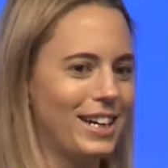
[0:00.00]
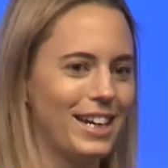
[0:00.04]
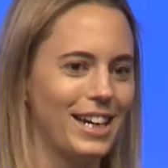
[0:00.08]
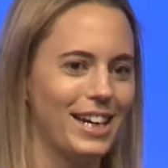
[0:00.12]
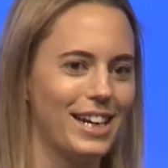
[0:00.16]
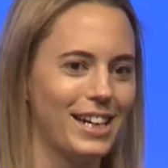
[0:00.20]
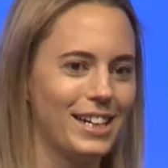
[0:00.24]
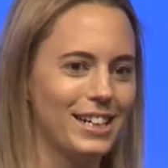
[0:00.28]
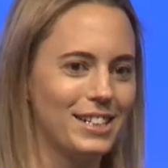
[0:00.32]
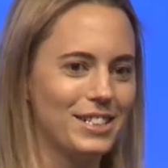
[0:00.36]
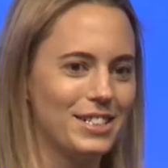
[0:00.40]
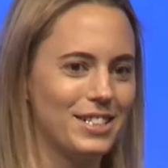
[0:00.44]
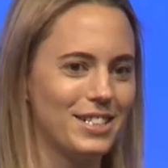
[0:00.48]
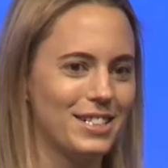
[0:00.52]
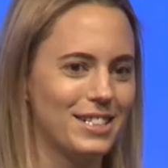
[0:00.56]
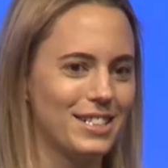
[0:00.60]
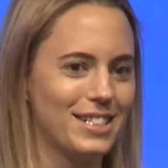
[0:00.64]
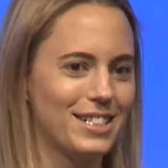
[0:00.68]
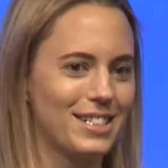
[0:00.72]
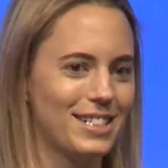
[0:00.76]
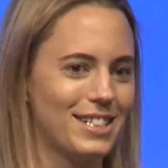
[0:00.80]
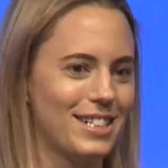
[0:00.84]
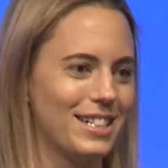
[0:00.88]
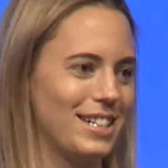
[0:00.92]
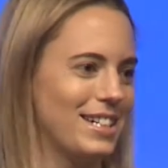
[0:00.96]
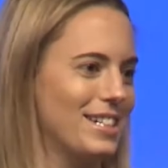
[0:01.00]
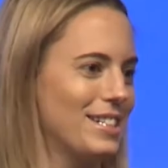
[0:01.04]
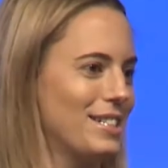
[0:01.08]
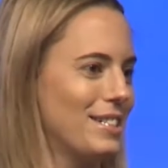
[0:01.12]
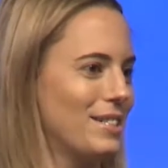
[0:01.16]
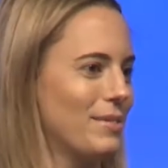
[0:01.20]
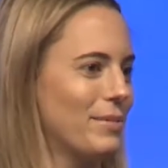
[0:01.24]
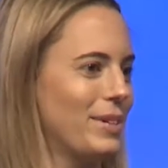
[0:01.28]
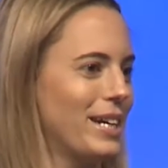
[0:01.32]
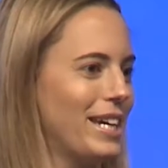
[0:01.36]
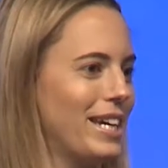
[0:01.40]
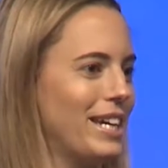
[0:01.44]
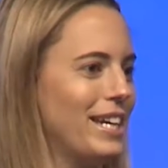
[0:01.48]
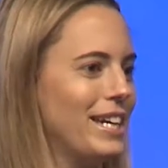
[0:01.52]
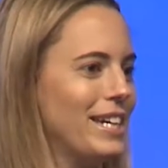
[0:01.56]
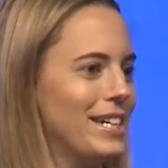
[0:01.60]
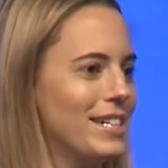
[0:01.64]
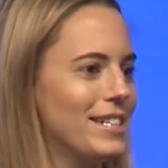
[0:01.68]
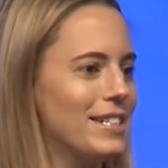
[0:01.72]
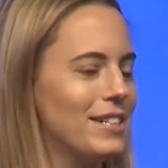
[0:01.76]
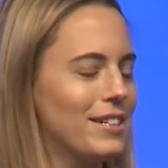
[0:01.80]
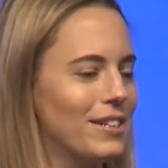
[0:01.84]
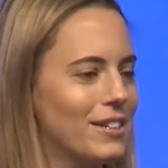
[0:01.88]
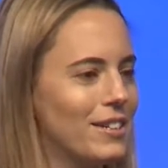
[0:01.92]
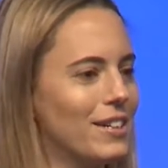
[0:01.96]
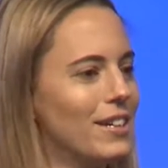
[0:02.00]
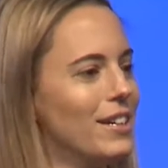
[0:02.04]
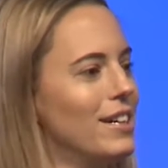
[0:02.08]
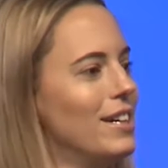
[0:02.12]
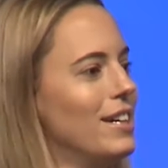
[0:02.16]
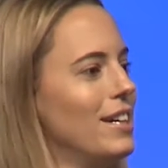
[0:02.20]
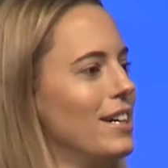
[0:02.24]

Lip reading: English just is way easier.